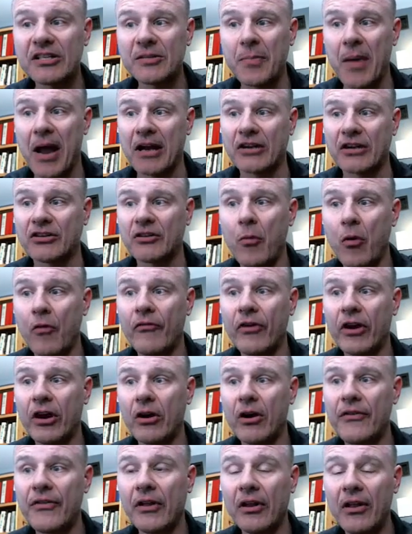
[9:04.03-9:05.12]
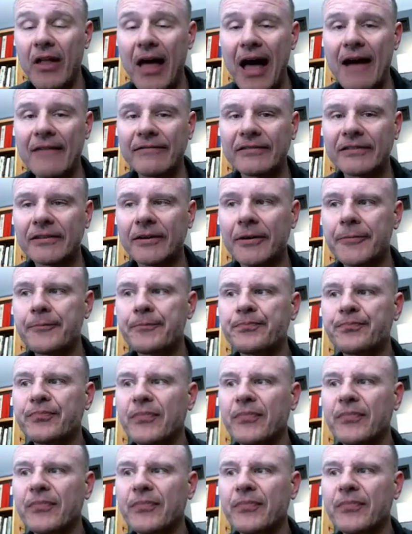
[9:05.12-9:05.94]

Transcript: of the spectrum over here on the left,